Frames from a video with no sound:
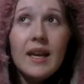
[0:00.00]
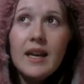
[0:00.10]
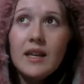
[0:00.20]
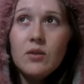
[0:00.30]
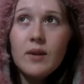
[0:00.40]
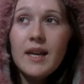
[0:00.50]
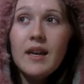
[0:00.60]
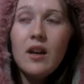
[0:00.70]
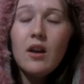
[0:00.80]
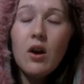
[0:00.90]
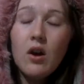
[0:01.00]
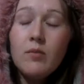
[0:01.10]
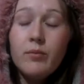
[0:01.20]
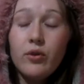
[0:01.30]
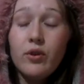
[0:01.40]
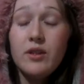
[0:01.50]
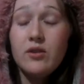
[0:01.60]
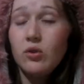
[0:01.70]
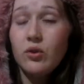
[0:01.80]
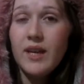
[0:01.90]
Anyway, a long boring
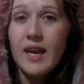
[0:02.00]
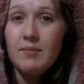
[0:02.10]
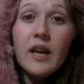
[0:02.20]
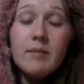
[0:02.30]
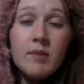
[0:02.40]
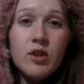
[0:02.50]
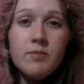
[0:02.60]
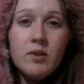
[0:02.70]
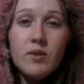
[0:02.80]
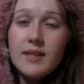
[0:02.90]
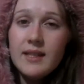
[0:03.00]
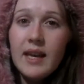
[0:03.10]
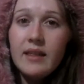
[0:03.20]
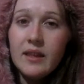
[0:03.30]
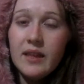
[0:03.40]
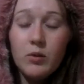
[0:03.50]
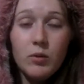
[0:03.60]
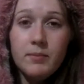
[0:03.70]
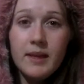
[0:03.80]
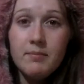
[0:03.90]
story happened and Mosby was scared that there
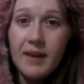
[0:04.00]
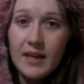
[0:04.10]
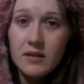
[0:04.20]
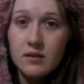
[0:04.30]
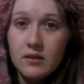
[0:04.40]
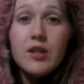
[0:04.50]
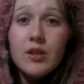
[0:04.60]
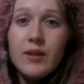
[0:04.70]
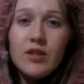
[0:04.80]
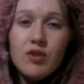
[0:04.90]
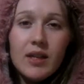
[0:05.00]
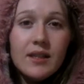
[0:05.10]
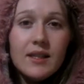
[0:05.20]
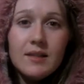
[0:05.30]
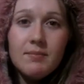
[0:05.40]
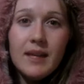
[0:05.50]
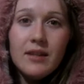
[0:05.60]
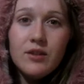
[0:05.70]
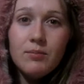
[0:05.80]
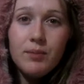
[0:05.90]
would be a battle. So he instructed his
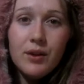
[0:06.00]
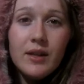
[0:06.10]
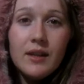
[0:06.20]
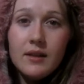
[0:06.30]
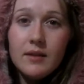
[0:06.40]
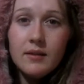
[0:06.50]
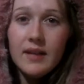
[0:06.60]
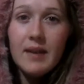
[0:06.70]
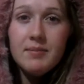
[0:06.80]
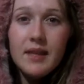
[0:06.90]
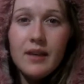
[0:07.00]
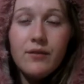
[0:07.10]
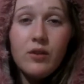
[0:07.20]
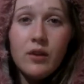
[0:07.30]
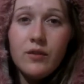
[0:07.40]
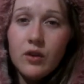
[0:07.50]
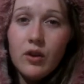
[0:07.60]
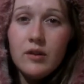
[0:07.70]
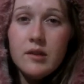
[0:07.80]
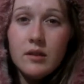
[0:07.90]
men to bury the knapsack full of
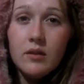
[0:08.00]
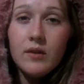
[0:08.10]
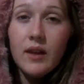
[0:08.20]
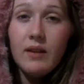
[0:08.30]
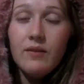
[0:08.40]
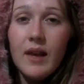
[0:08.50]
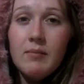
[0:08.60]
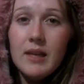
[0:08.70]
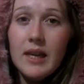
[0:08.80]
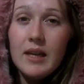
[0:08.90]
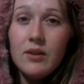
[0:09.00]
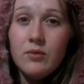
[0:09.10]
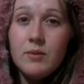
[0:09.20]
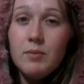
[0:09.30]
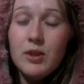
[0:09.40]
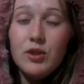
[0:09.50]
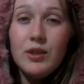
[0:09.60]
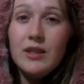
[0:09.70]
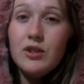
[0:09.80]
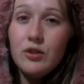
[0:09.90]
gold, silver and family heirlooms
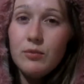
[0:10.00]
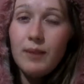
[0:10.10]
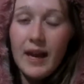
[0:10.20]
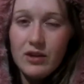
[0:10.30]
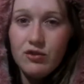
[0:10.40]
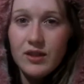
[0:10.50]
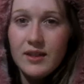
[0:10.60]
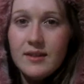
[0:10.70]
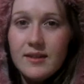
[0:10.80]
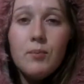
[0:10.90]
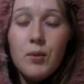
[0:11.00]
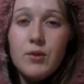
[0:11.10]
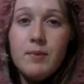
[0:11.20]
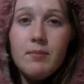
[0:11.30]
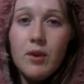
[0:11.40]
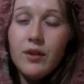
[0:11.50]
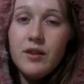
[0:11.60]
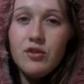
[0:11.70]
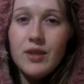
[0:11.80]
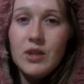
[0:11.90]
between two pine trees. Mosby marked
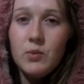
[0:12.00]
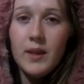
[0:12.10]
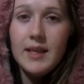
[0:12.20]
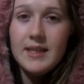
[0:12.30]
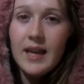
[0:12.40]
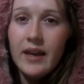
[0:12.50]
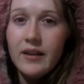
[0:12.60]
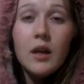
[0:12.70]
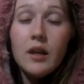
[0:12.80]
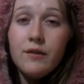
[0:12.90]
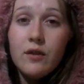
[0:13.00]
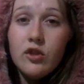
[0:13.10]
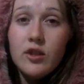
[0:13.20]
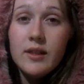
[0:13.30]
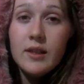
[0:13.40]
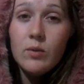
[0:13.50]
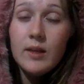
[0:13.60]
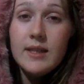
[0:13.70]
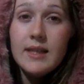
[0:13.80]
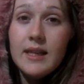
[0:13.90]
the trees with his knife. Unfortunately, when
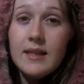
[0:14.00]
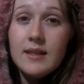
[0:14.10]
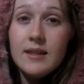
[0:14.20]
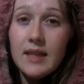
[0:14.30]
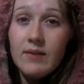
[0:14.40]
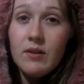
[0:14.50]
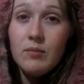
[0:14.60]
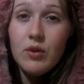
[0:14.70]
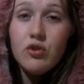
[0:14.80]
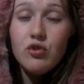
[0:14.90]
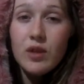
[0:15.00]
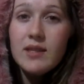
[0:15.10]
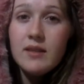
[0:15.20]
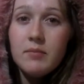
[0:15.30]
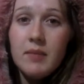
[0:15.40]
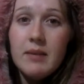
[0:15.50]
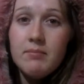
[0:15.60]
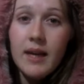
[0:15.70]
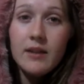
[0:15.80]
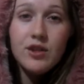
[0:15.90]
he sent his seven most trusted men
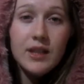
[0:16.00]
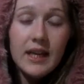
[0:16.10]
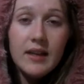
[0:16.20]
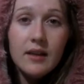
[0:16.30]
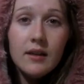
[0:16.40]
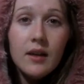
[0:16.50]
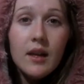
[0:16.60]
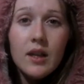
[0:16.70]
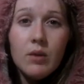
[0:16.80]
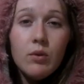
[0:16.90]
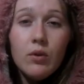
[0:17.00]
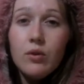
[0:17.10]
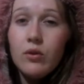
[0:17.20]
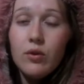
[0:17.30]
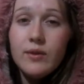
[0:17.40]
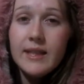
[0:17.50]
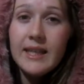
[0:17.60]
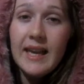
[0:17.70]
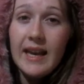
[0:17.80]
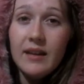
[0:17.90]
back to get it, they were all caught
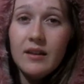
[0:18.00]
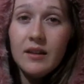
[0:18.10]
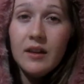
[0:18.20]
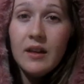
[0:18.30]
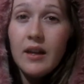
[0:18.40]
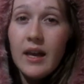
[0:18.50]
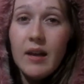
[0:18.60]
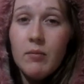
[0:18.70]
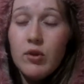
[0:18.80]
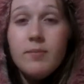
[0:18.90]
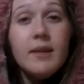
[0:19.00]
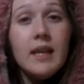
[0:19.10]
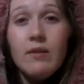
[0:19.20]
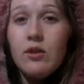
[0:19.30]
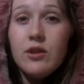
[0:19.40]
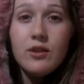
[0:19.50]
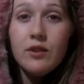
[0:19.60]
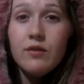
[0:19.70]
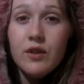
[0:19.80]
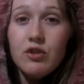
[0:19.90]
and hanged and must be never returned for his